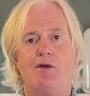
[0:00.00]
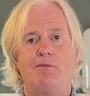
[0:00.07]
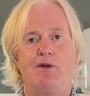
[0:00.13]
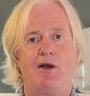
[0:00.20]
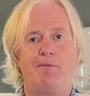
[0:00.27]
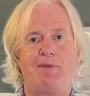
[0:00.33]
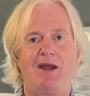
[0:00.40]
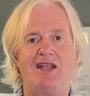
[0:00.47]

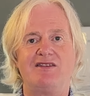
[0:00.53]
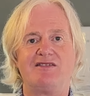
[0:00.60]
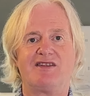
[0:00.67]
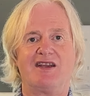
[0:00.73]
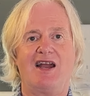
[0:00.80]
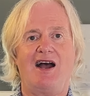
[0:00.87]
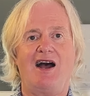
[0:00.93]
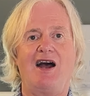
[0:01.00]
but append,
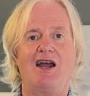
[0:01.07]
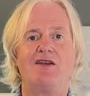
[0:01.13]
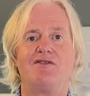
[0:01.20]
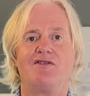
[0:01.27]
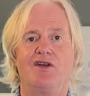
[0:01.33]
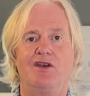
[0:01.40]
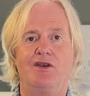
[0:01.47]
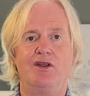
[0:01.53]
say, a
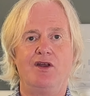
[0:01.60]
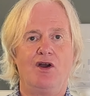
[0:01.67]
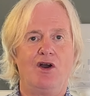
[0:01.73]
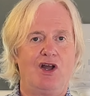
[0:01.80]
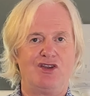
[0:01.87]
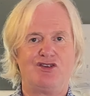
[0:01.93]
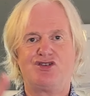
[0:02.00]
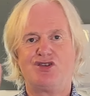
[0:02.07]
hyphen
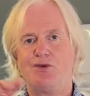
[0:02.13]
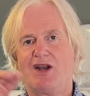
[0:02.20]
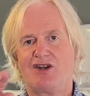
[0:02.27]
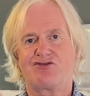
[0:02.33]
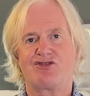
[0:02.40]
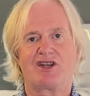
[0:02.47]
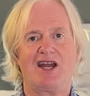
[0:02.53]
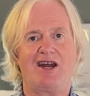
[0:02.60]
and 2
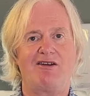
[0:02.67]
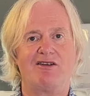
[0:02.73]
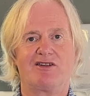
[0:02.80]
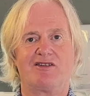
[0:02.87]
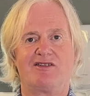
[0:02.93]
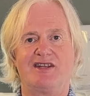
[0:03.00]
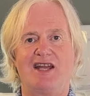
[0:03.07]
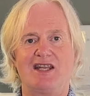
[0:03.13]
extra
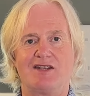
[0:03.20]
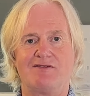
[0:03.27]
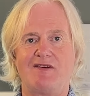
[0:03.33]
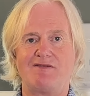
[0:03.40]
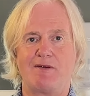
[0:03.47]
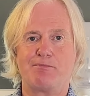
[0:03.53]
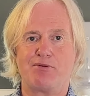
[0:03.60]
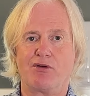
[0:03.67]
characters at the end of
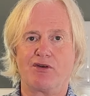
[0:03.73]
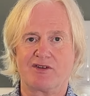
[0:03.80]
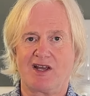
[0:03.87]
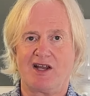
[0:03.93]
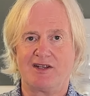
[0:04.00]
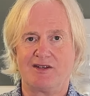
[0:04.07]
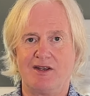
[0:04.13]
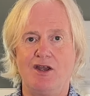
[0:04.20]
every product
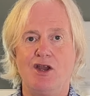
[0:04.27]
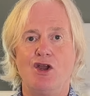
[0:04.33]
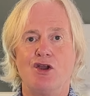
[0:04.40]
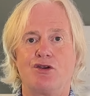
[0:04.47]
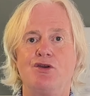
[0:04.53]
ID,